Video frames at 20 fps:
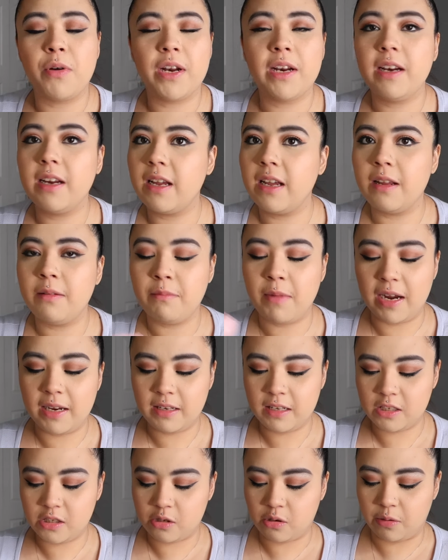put it in my
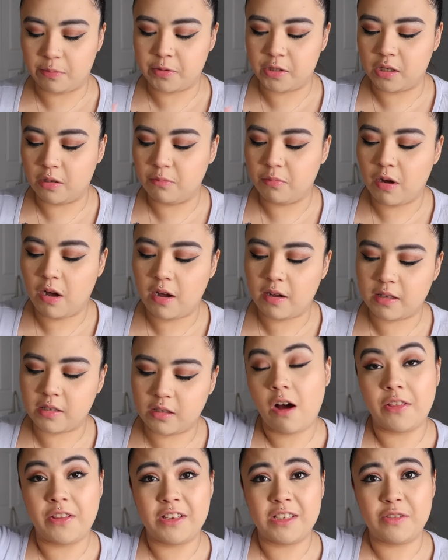description box
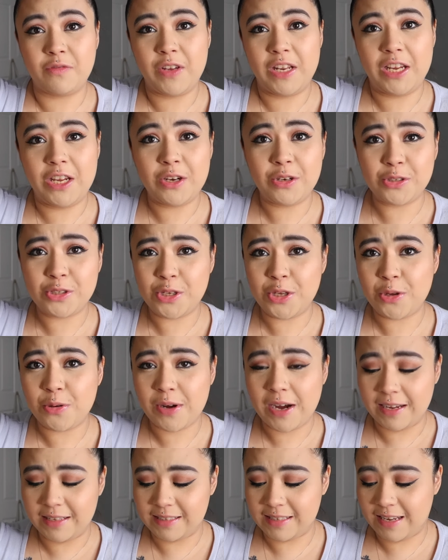on this video so you
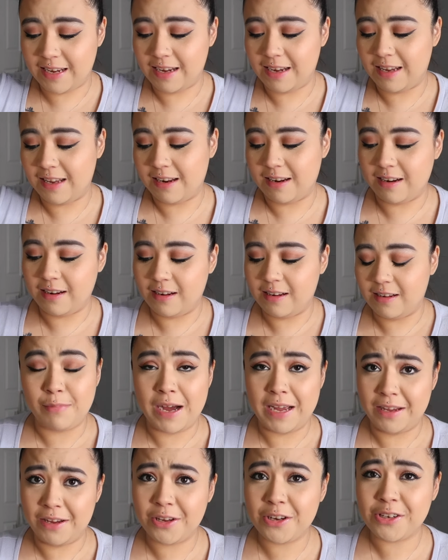guys can
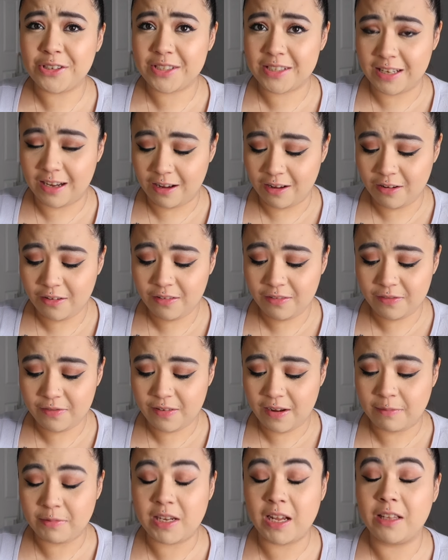buy it yourself.
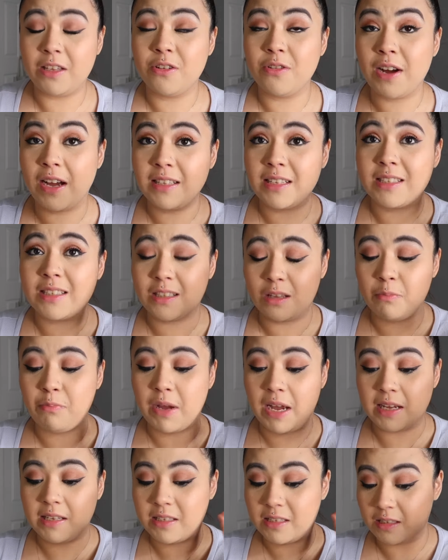I'm telling you guys it's the
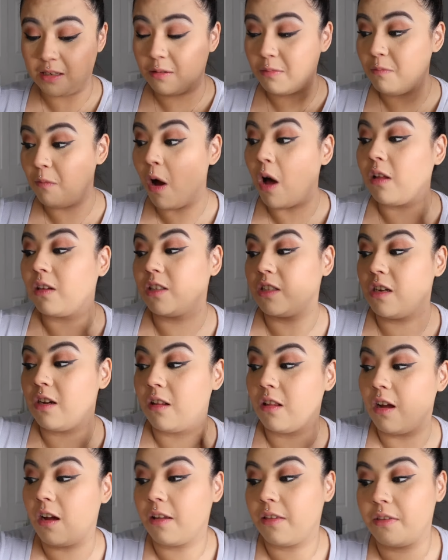best polishing
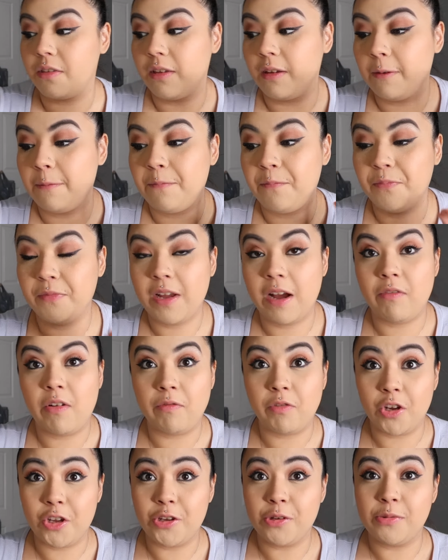cloth I've
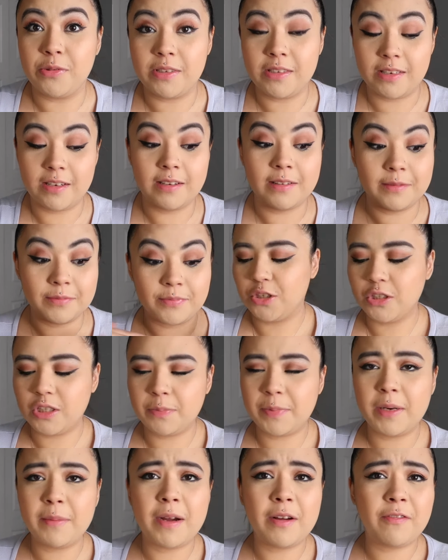ever used. So it's
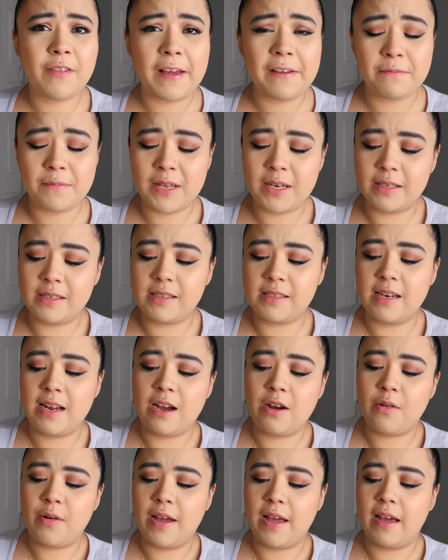been about five minutes
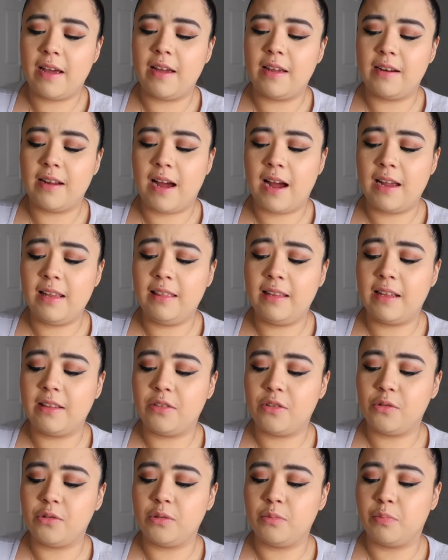now and I
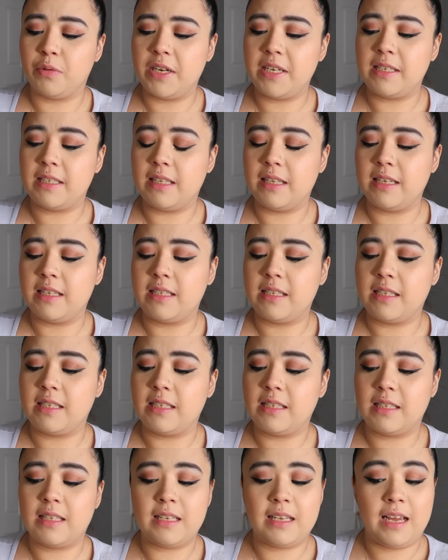let those bracelets
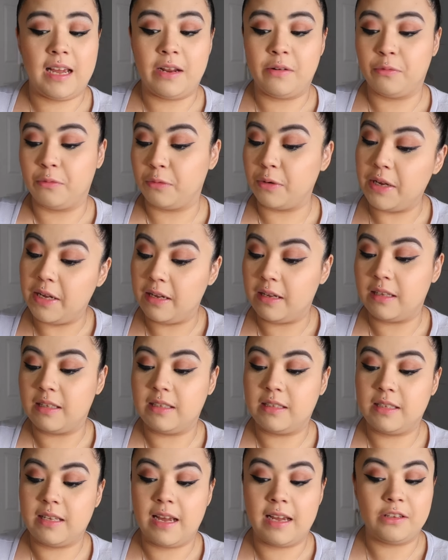and rings
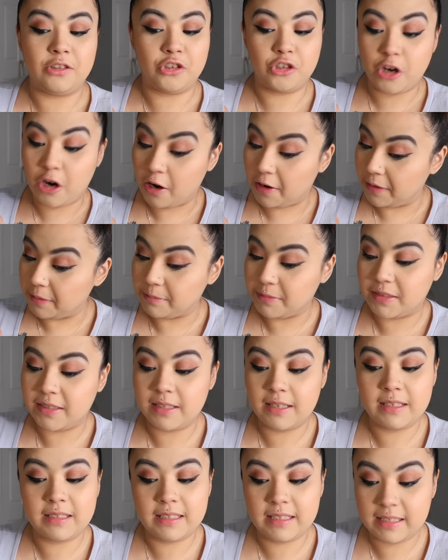and charms
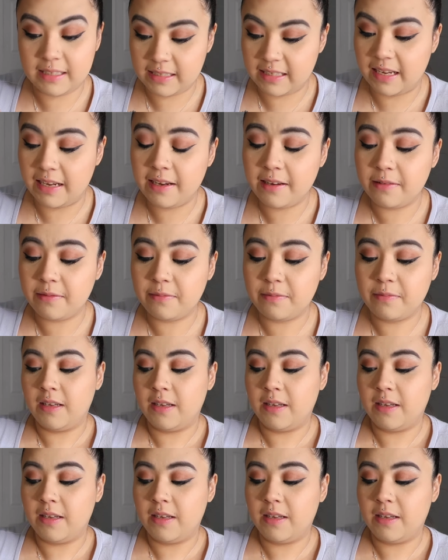sit